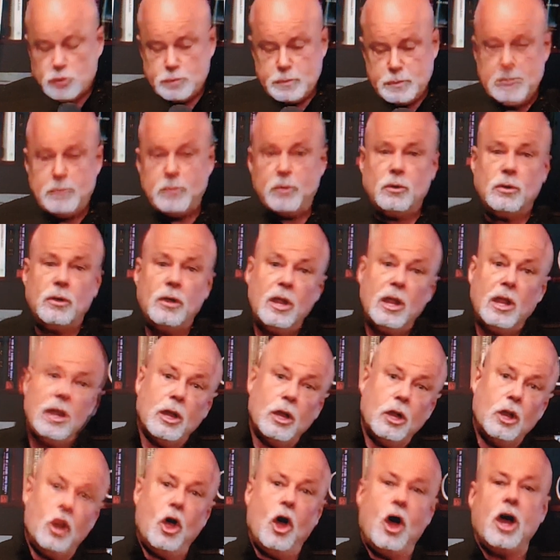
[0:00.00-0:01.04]
people
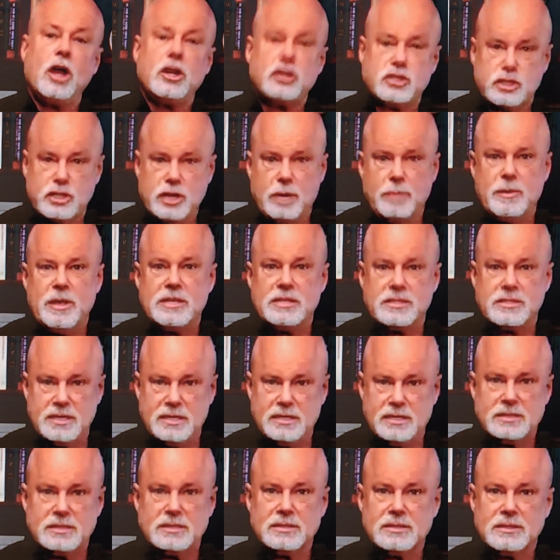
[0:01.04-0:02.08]
launch their
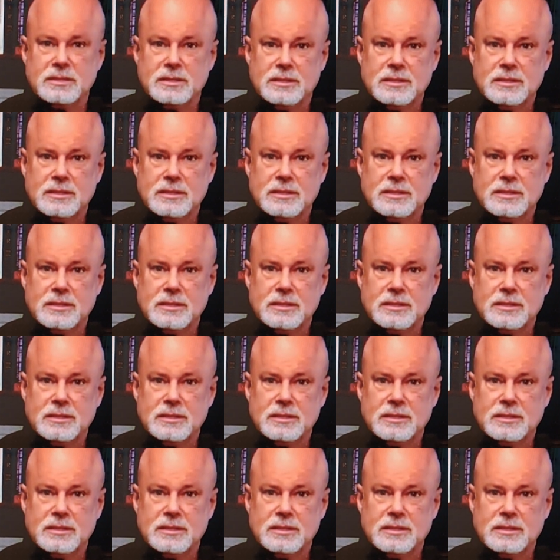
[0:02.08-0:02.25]
business?